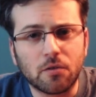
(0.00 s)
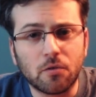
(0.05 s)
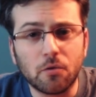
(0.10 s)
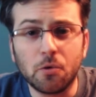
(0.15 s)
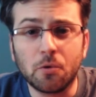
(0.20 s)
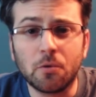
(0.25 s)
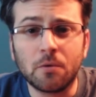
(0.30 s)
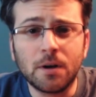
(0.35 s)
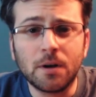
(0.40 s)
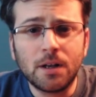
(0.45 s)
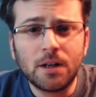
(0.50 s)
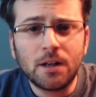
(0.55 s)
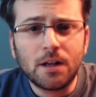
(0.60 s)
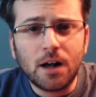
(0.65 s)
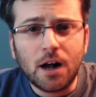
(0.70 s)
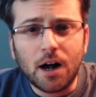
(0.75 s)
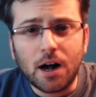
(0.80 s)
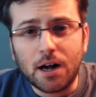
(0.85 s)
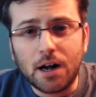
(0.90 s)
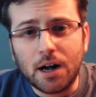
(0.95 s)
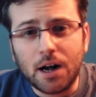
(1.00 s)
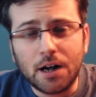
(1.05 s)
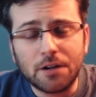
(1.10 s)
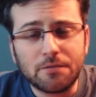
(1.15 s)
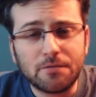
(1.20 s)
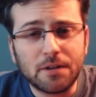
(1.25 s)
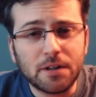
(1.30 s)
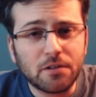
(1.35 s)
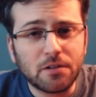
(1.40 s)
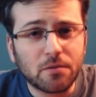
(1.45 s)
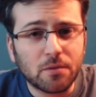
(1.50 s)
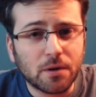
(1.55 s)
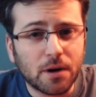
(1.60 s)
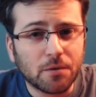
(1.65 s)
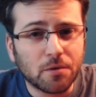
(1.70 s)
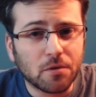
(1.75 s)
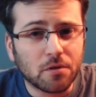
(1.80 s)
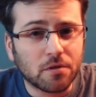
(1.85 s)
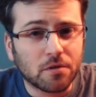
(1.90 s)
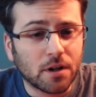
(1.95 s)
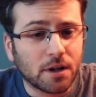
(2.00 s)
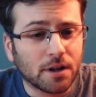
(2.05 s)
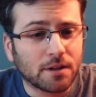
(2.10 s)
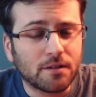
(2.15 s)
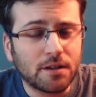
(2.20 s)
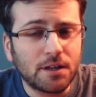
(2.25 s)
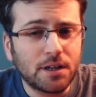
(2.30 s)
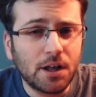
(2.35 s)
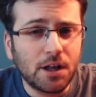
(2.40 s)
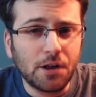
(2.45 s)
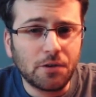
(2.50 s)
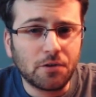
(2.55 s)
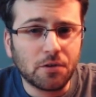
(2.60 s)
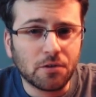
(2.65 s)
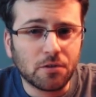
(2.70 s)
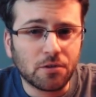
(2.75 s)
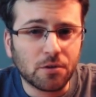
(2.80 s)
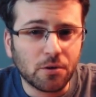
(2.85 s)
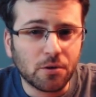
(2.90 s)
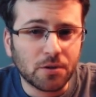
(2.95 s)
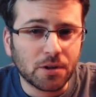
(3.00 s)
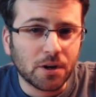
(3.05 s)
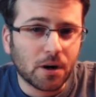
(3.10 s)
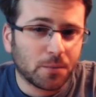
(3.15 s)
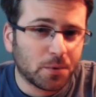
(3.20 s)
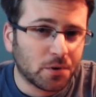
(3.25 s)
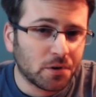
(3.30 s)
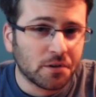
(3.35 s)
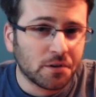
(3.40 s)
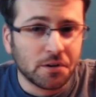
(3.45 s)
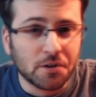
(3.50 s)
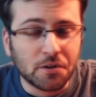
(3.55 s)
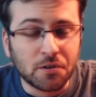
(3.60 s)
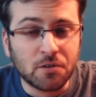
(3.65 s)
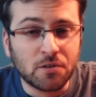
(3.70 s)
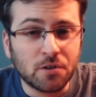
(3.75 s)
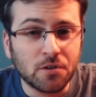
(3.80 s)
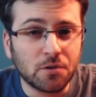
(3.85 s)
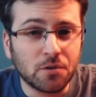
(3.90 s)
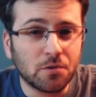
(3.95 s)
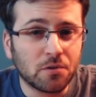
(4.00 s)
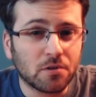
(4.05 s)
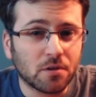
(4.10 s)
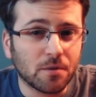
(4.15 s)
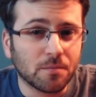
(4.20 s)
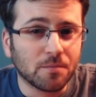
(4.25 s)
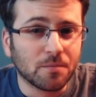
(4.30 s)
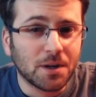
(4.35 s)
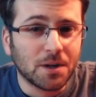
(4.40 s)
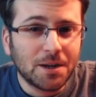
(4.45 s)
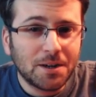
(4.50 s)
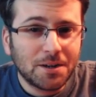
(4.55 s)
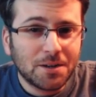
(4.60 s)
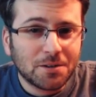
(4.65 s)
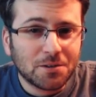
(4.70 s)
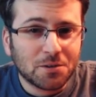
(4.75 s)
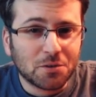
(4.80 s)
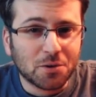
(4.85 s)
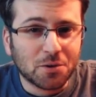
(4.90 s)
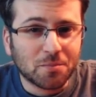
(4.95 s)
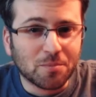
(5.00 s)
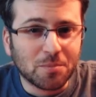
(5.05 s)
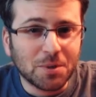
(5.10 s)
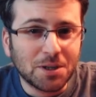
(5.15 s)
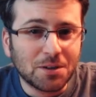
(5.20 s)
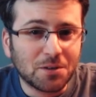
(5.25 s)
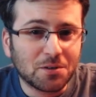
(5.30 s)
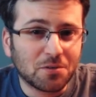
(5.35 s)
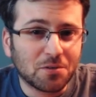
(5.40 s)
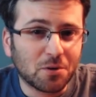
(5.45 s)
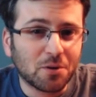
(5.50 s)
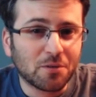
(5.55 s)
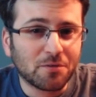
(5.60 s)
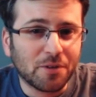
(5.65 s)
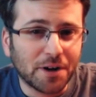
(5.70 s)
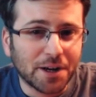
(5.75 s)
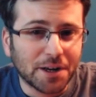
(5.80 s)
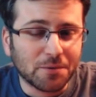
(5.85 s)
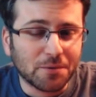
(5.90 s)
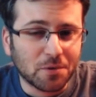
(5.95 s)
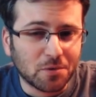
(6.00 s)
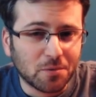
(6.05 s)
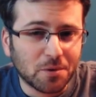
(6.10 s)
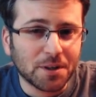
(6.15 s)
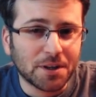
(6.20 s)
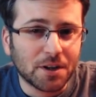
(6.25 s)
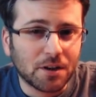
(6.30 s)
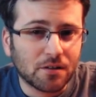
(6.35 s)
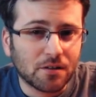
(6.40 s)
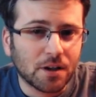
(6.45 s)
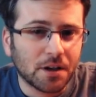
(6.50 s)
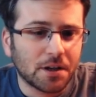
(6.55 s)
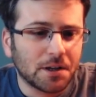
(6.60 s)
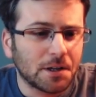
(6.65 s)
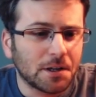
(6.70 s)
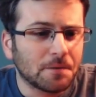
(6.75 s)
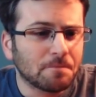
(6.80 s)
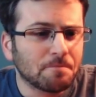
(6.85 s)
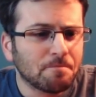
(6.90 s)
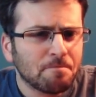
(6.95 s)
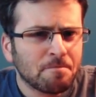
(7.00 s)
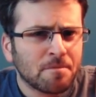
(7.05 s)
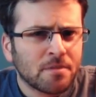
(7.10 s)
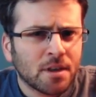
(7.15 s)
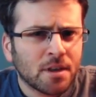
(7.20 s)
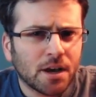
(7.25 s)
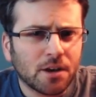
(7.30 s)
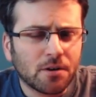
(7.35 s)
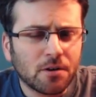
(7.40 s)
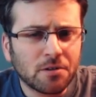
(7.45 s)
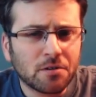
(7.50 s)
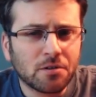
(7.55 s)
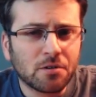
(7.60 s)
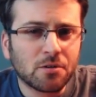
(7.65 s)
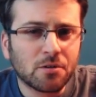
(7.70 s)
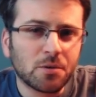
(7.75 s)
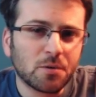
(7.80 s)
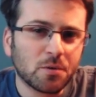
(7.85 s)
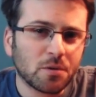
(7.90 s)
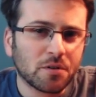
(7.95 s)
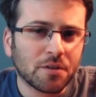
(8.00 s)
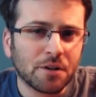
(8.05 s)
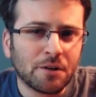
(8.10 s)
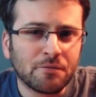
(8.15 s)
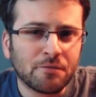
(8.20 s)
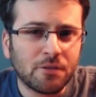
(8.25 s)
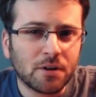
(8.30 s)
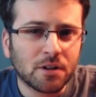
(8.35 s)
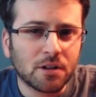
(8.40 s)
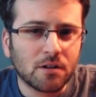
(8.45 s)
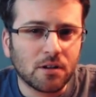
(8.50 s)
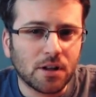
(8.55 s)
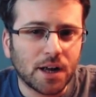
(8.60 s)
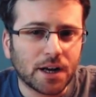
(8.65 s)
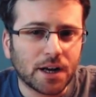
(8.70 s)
too. I fenced when I was a teenager, so the opportunity to do some sort of big sword fighting was really exciting. And also it was a fun little